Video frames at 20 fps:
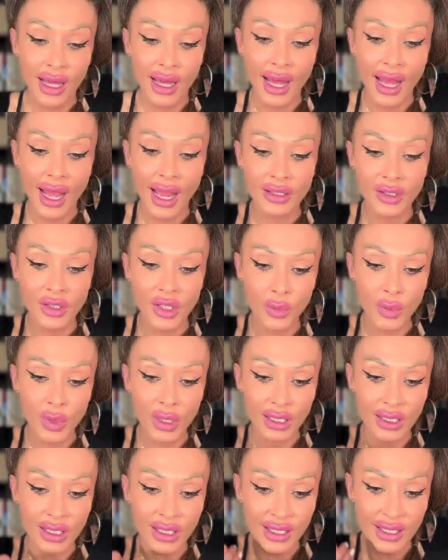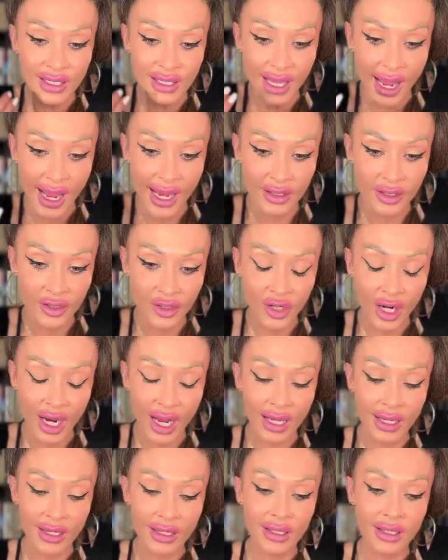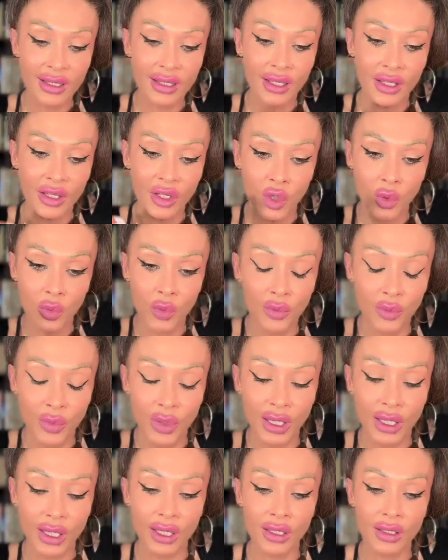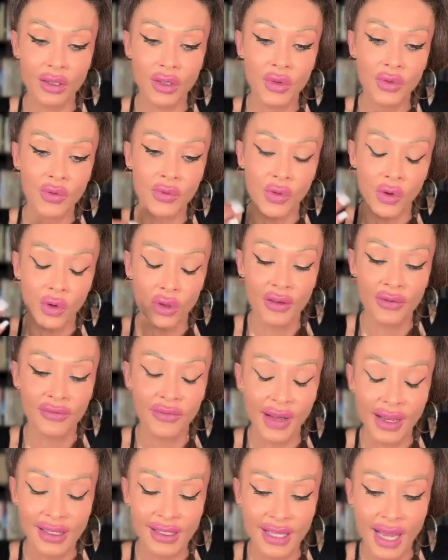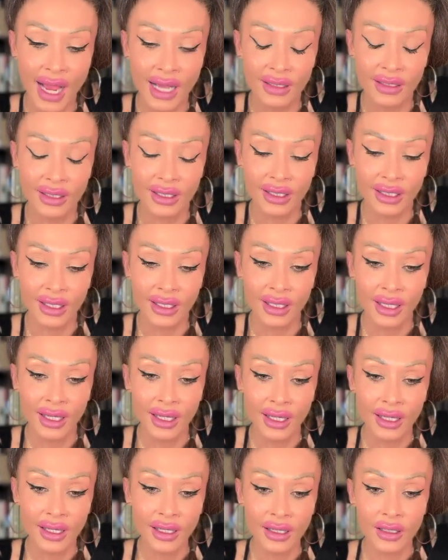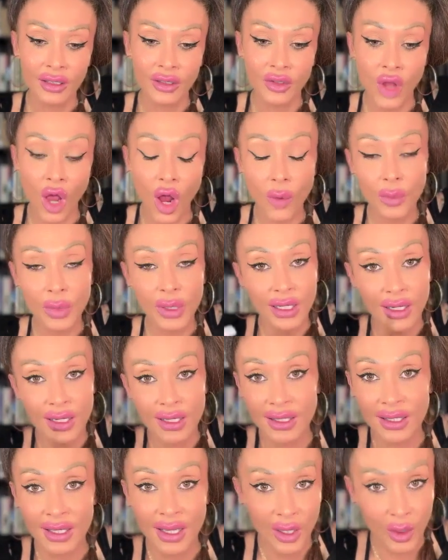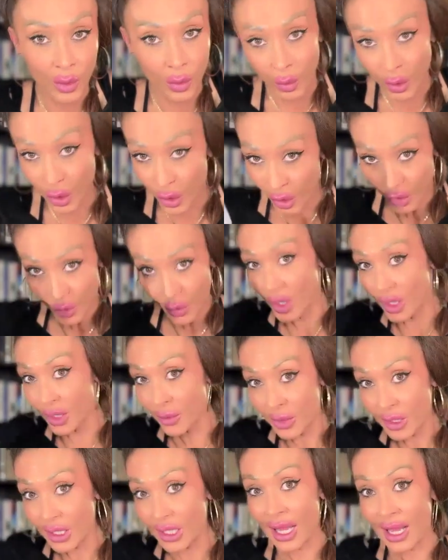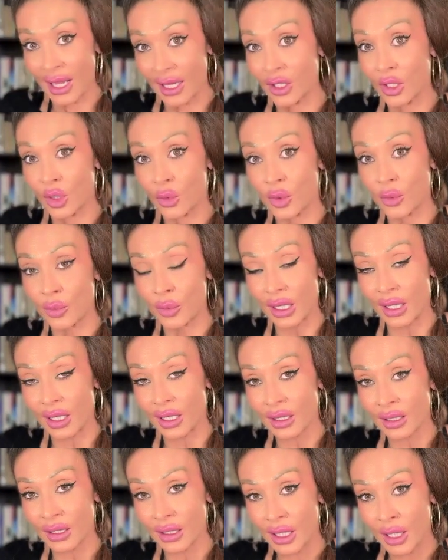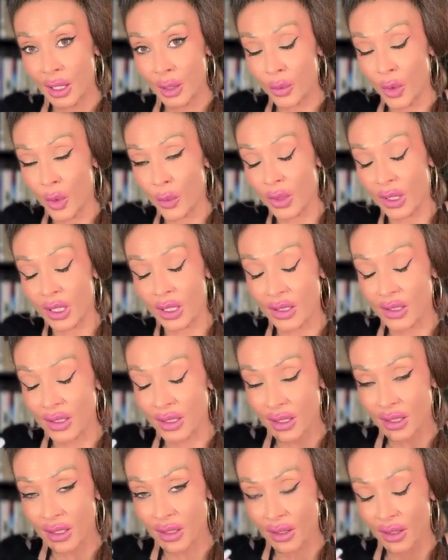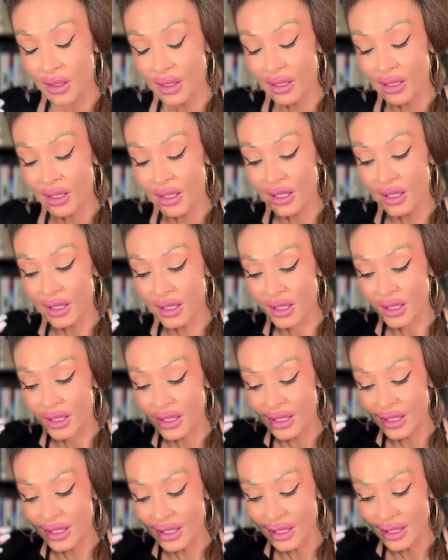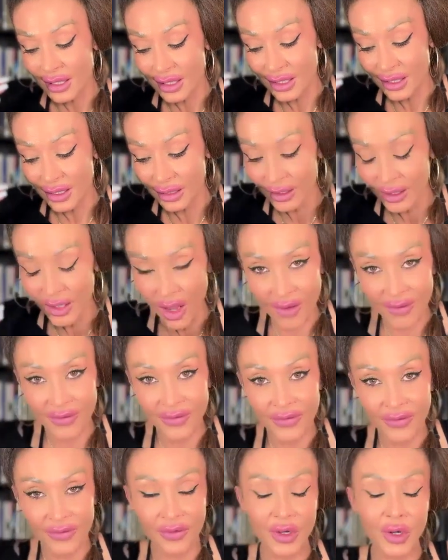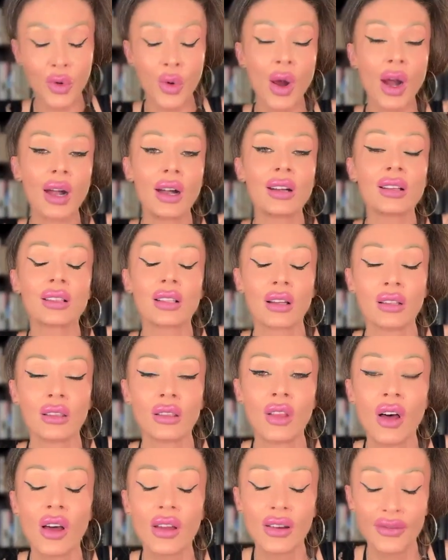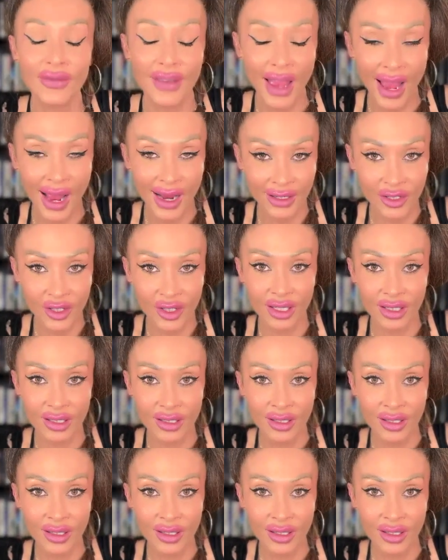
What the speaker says: and to be these energized human beings full of vitality, not because we just want to be that human being, but because love requires a lot of action.